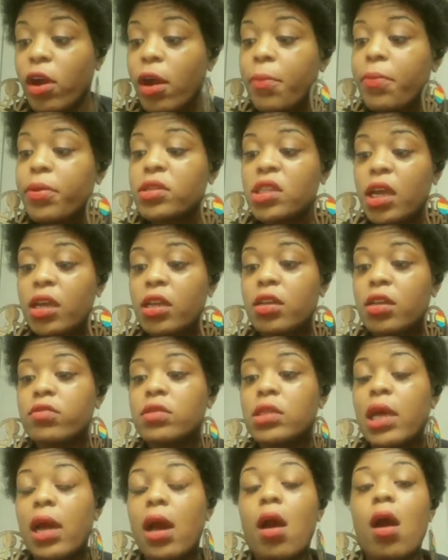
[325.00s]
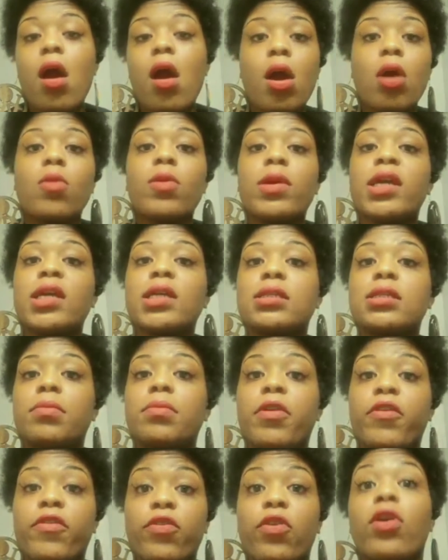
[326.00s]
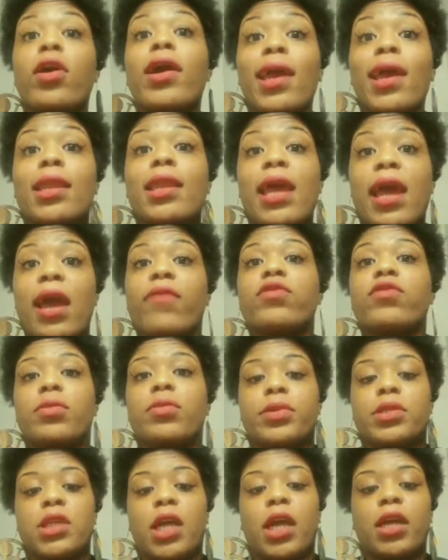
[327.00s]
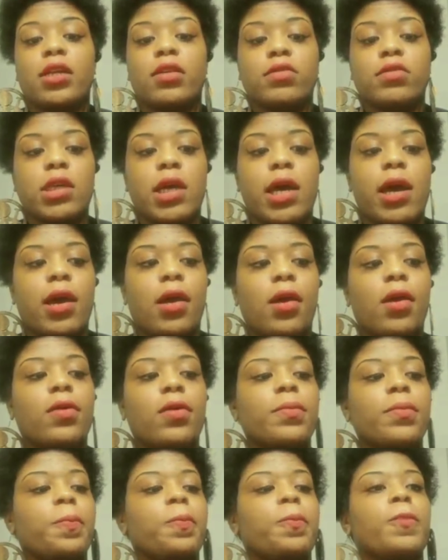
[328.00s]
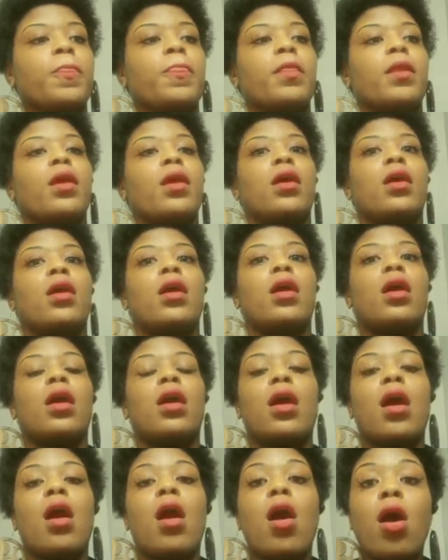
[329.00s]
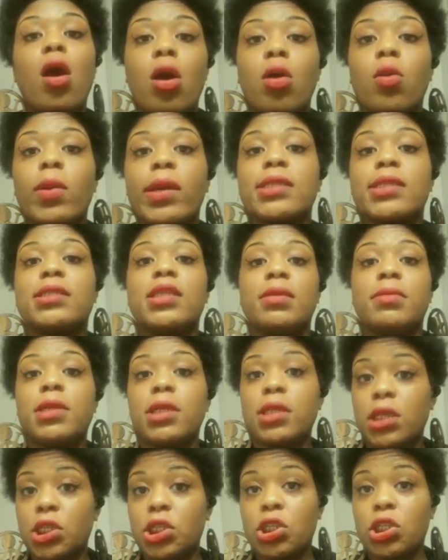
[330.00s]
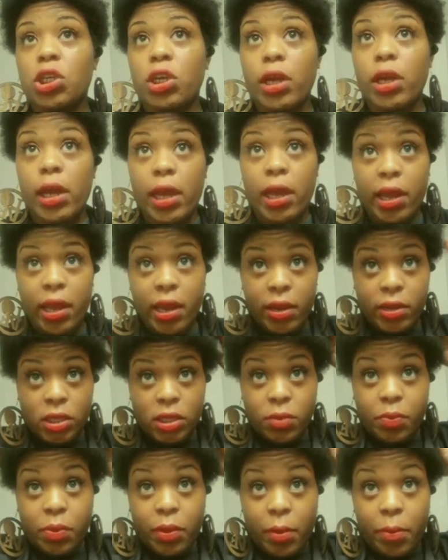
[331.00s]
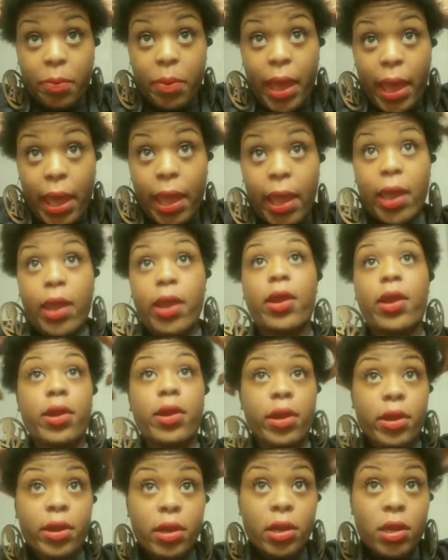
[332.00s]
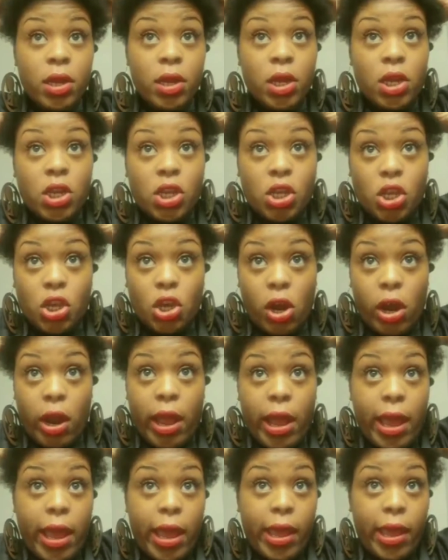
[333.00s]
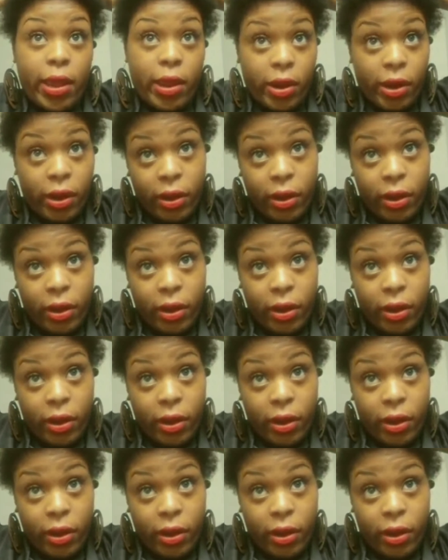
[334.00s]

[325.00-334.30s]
protective style, always, before and after protective style, always decondition your hair to prepare your hair